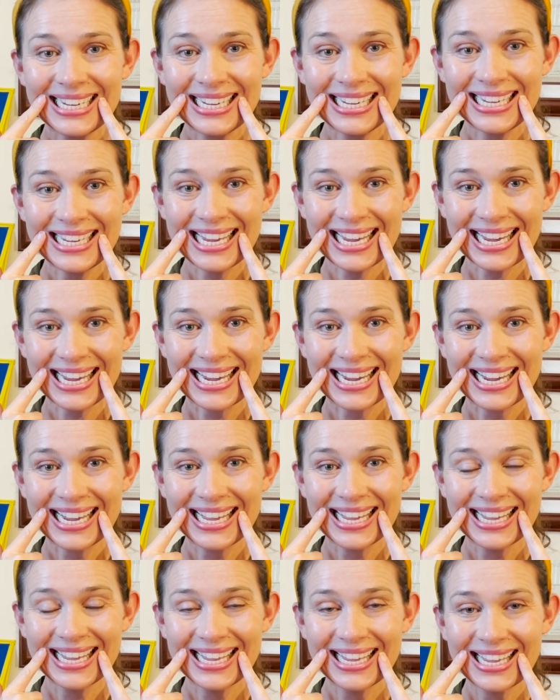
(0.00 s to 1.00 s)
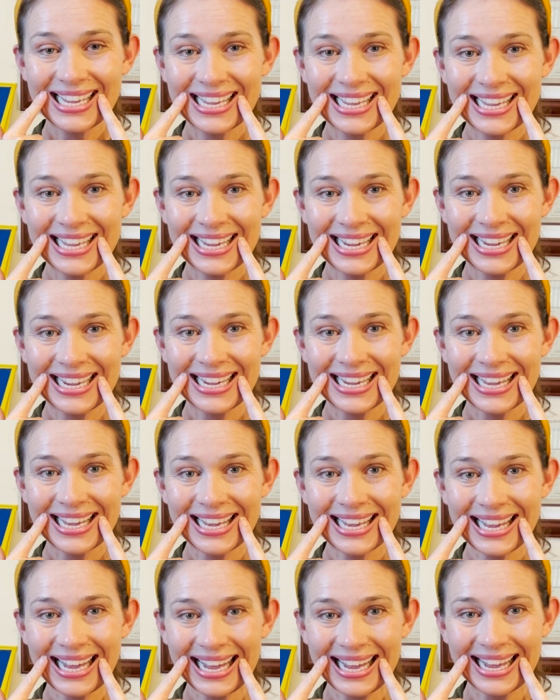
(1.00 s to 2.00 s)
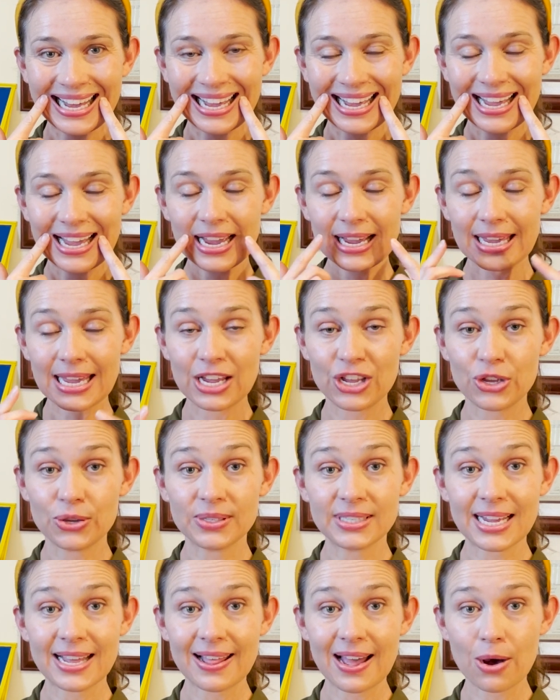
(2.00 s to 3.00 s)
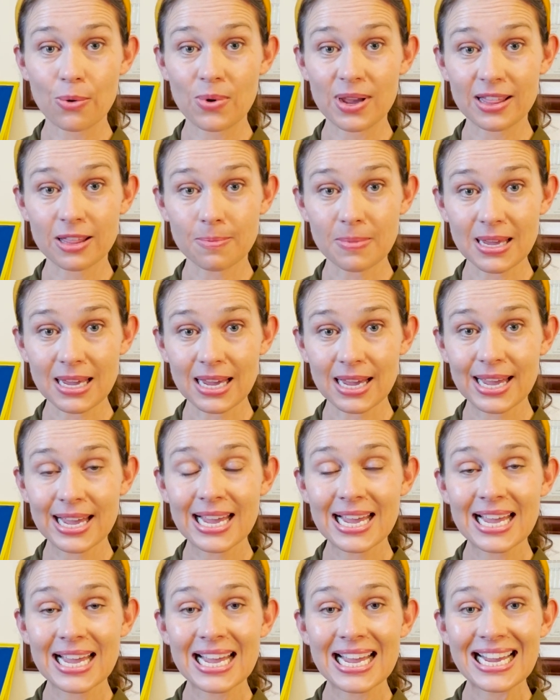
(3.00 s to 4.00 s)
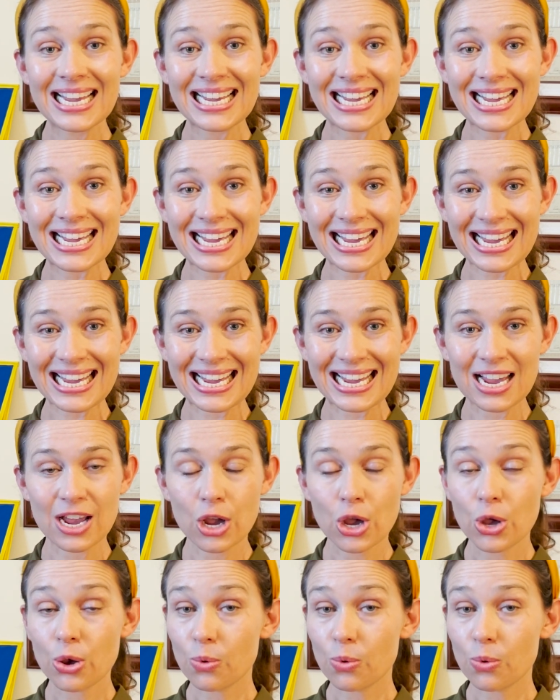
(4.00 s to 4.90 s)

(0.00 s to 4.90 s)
Yee, yee. Can you say that with me? Yee.